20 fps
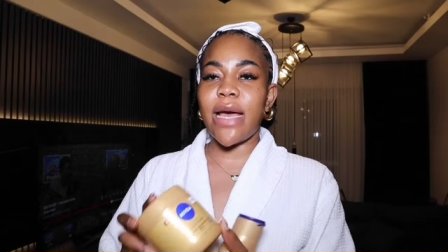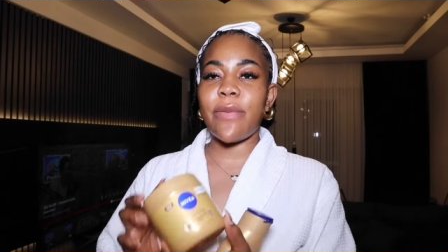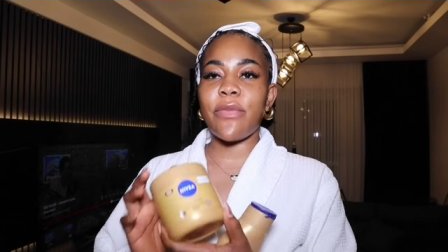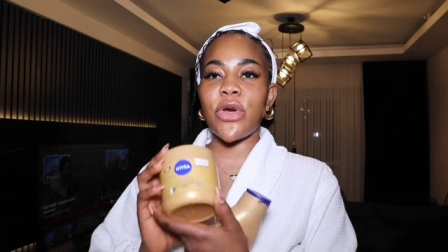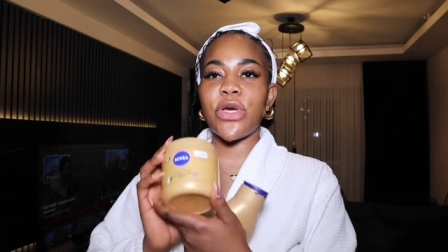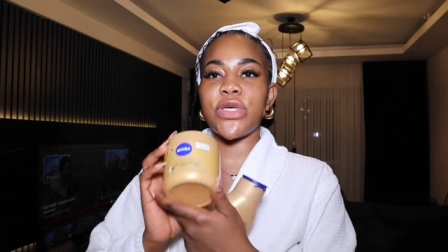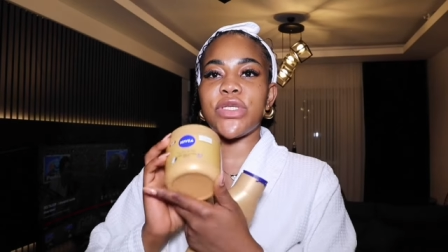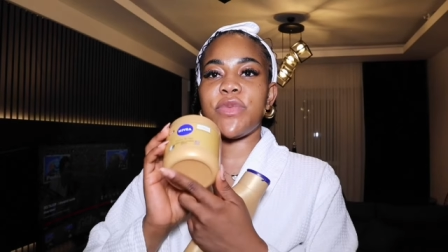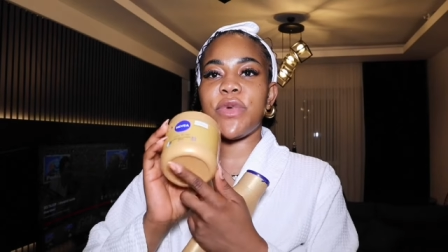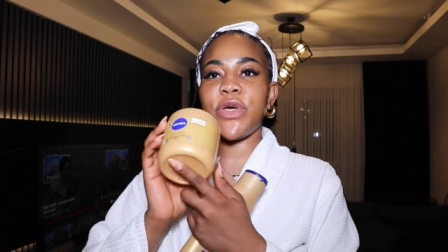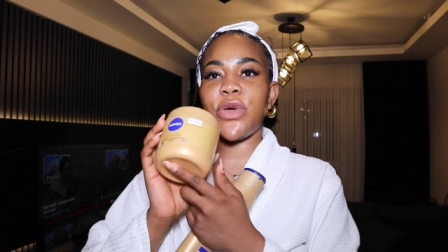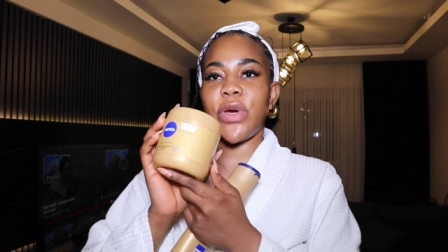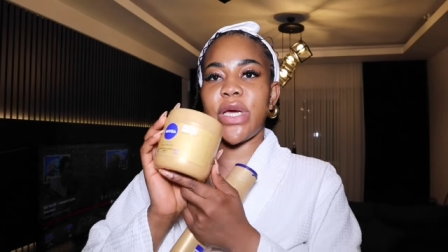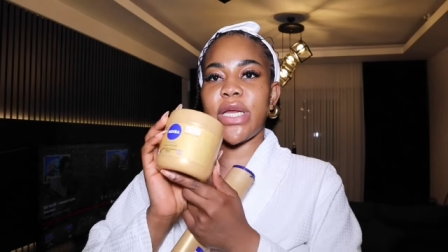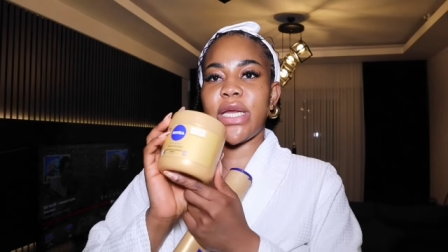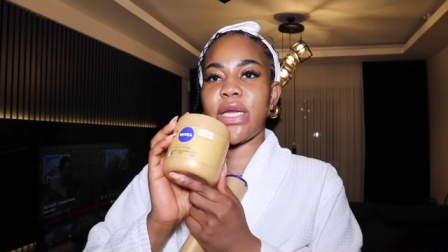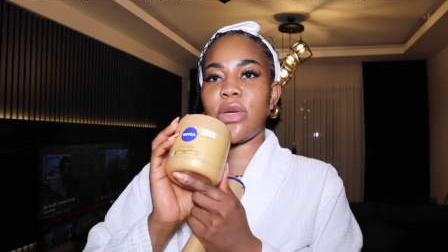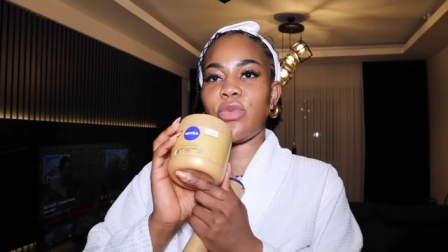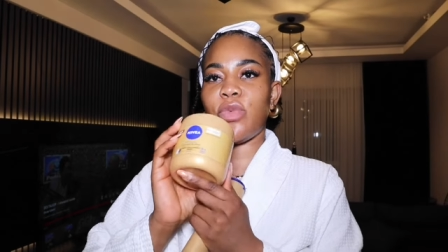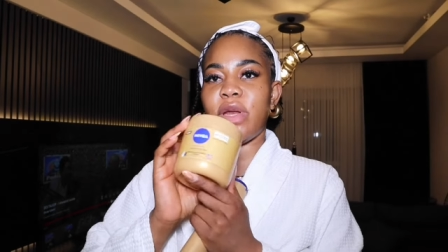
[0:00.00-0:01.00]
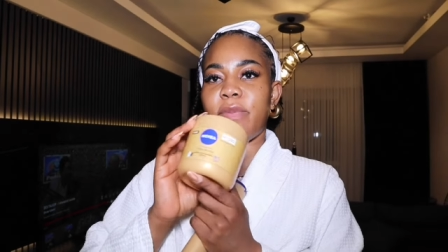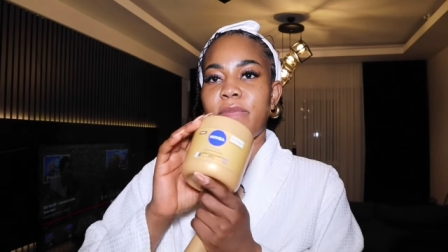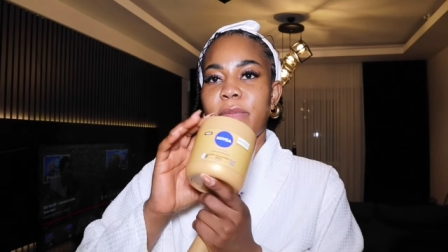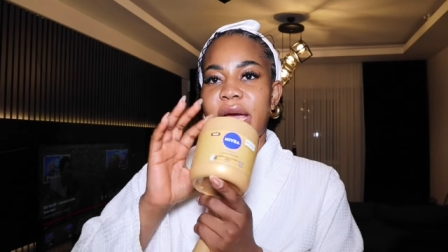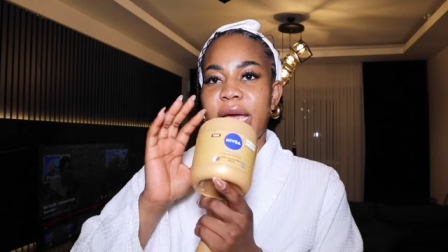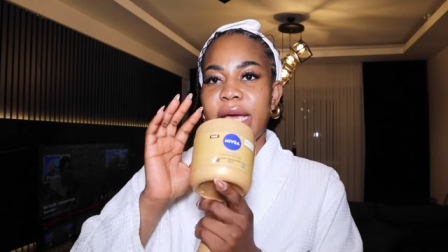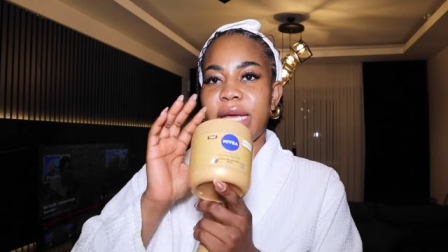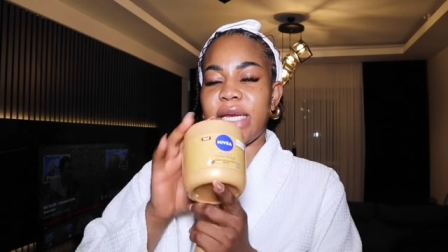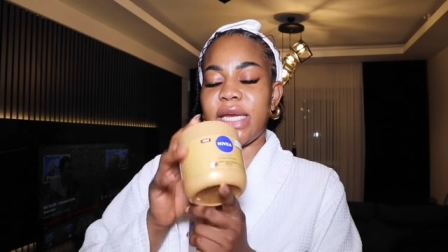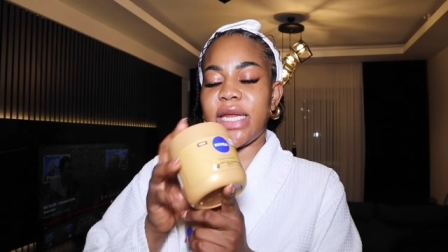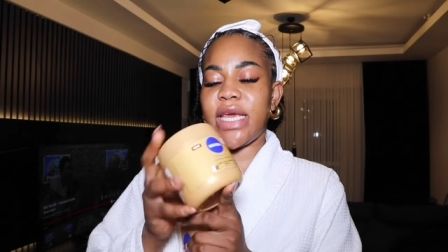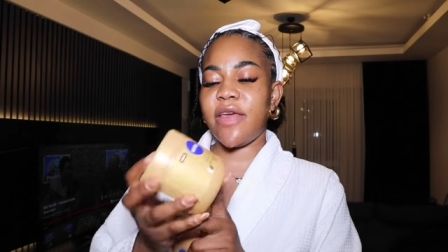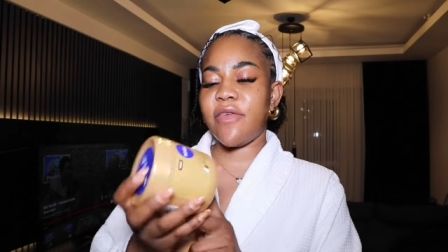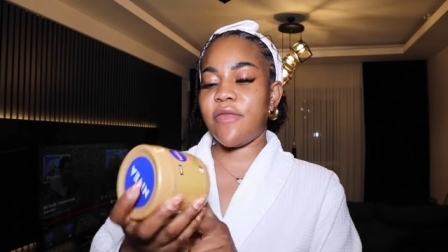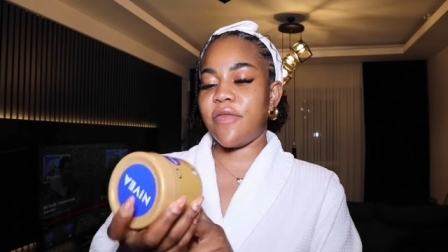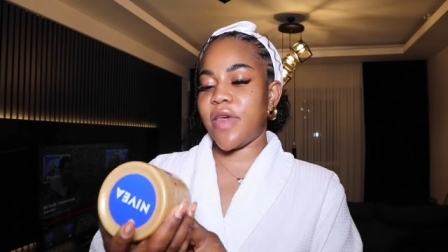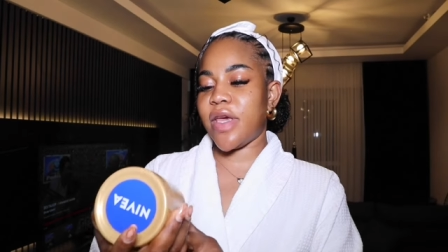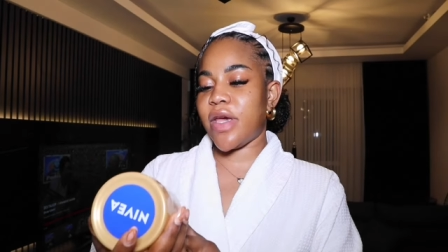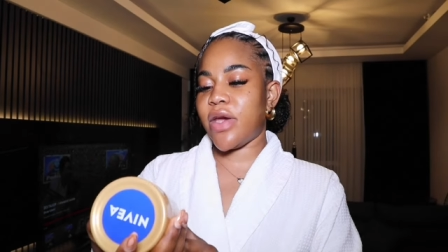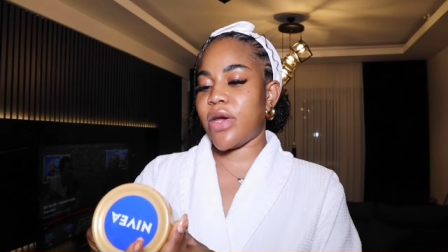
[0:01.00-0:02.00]
I'm going to be going in with my
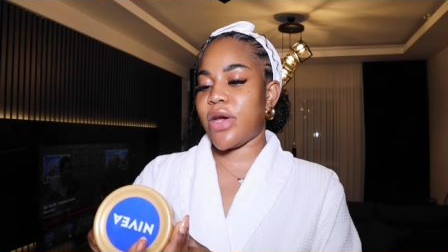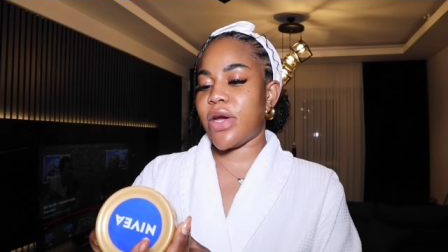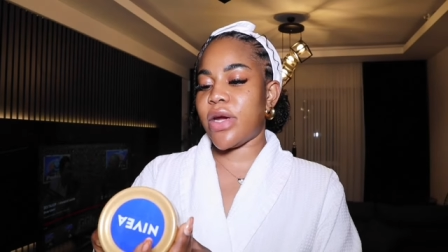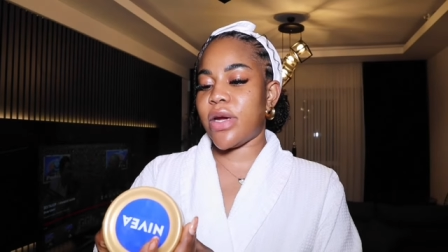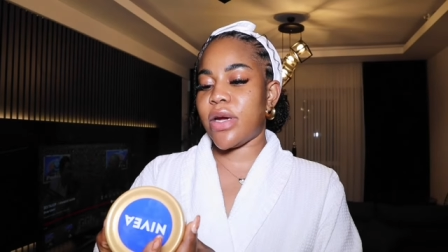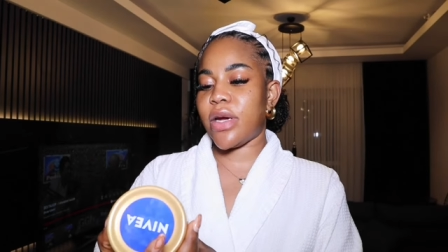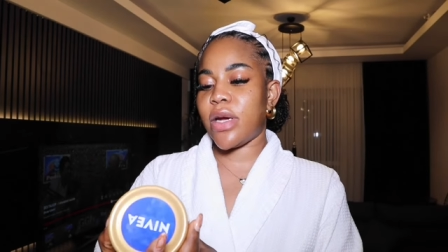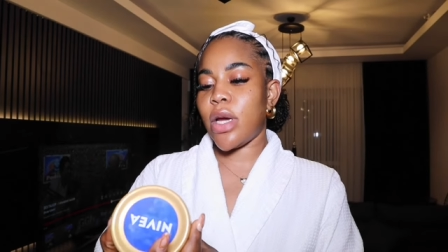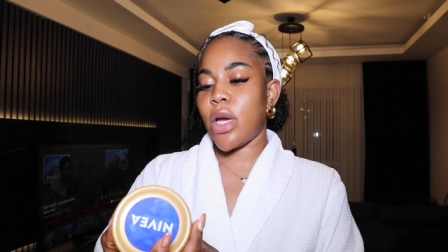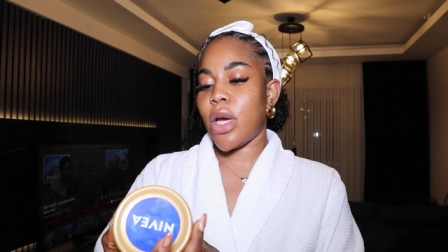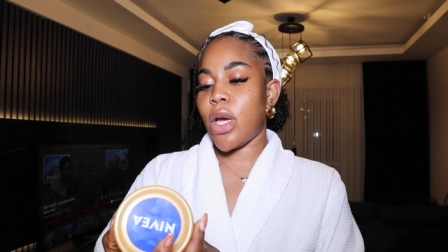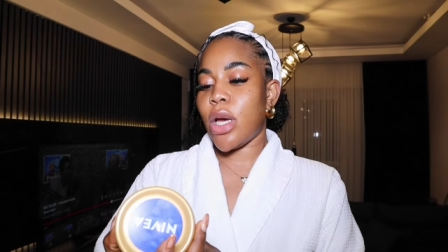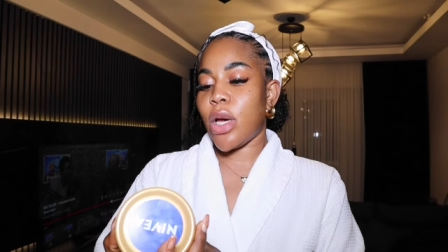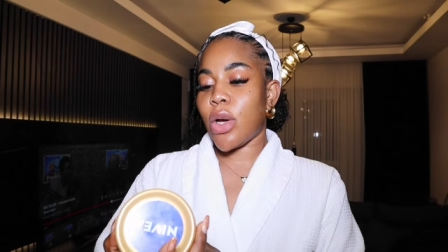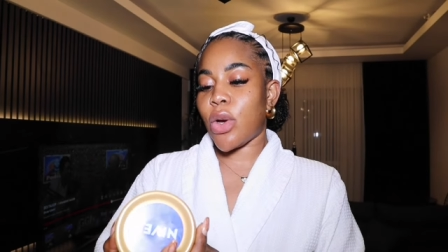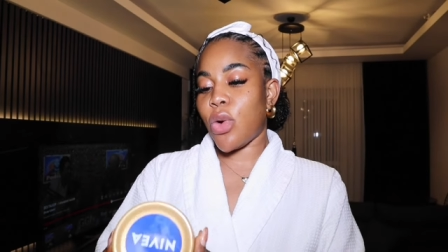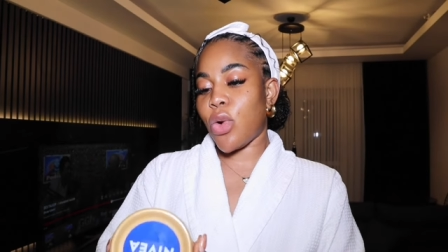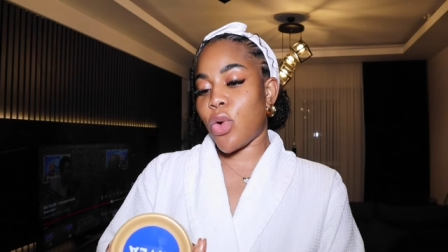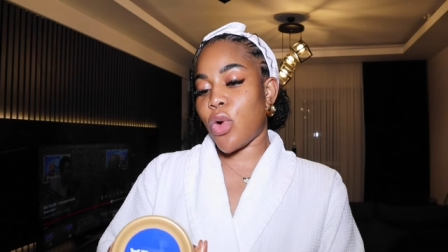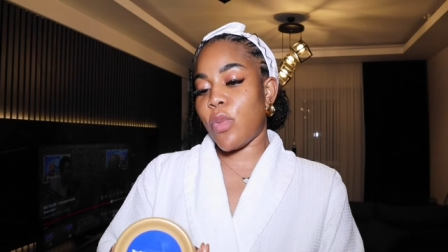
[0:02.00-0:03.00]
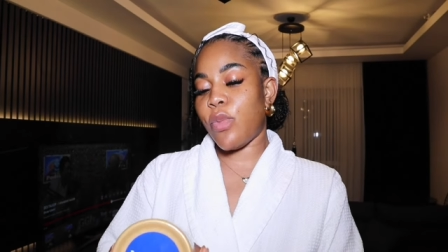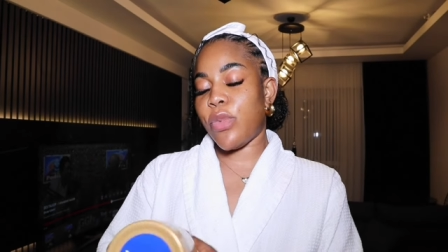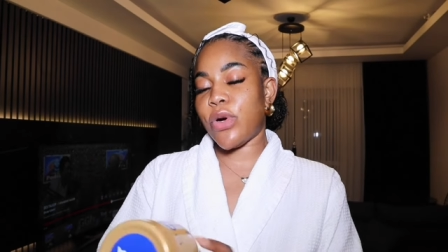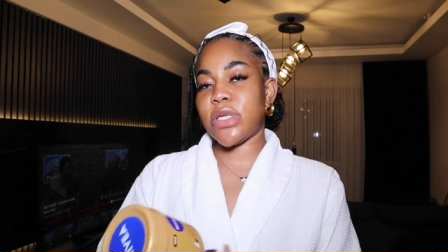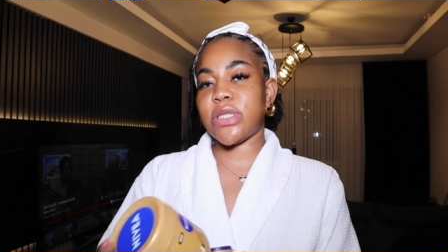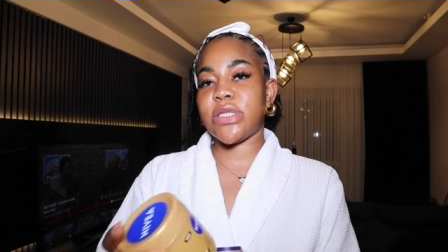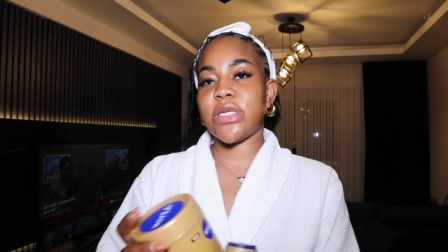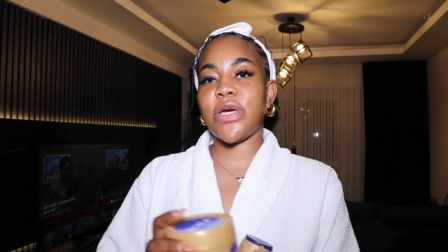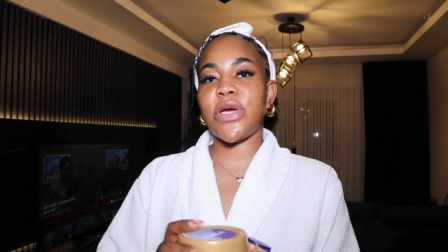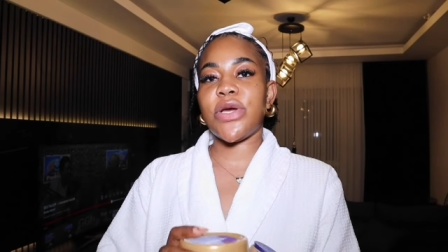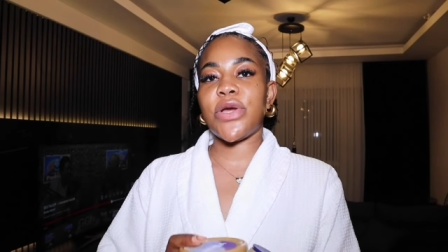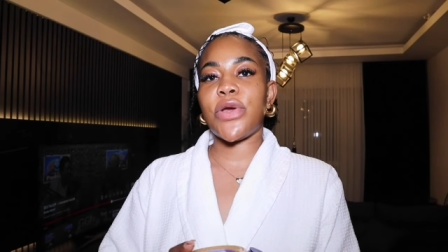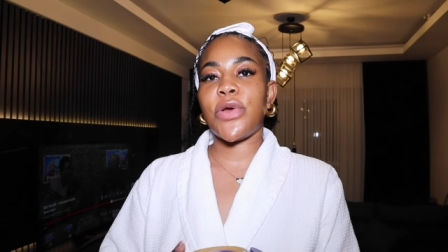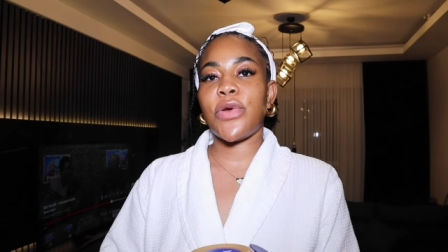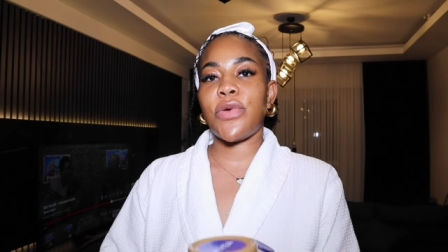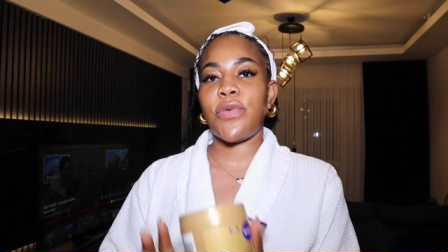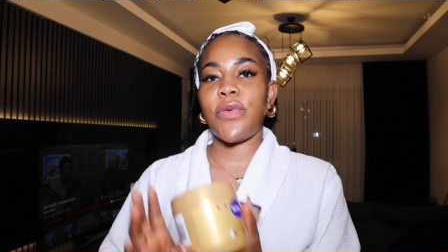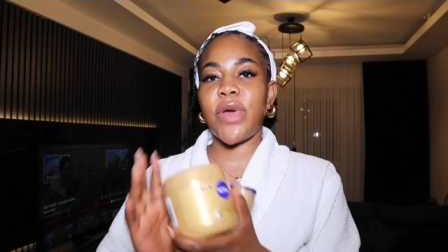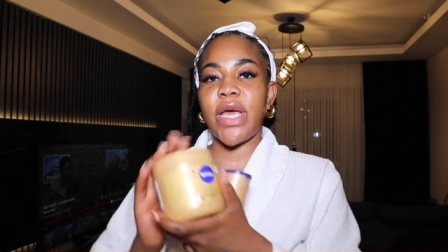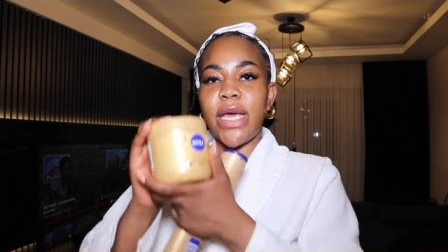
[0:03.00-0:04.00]
Nivea cocoa butter
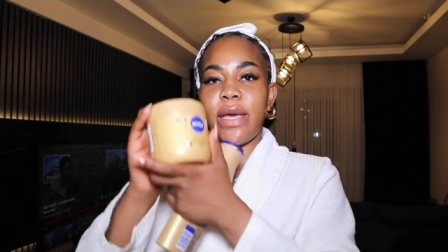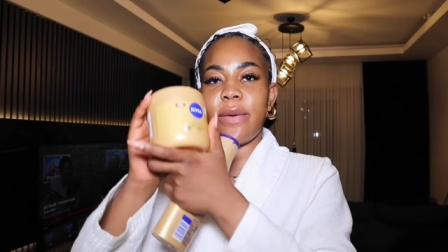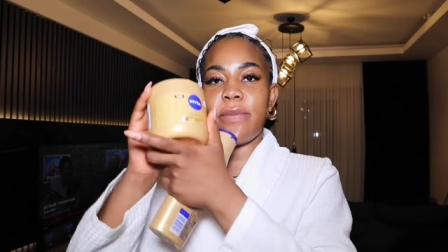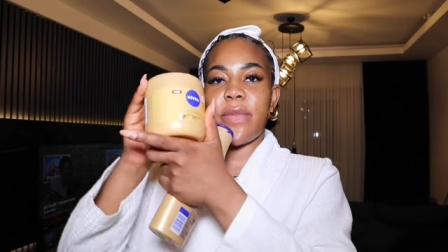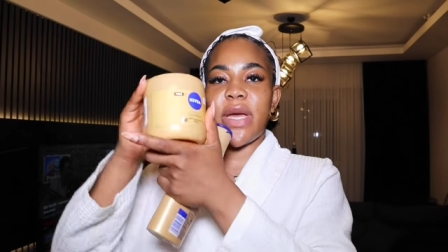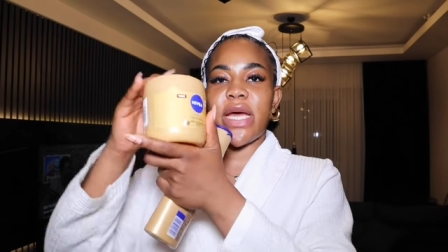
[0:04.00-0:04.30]
cream,